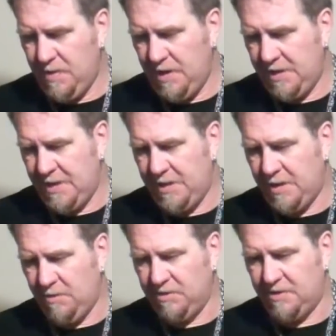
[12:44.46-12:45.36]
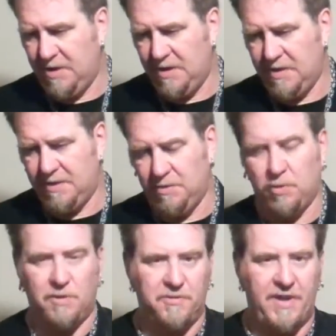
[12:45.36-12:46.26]
And then there was the
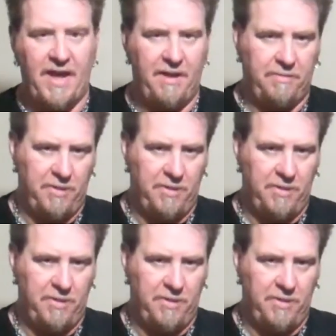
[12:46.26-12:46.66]
Wolfgang,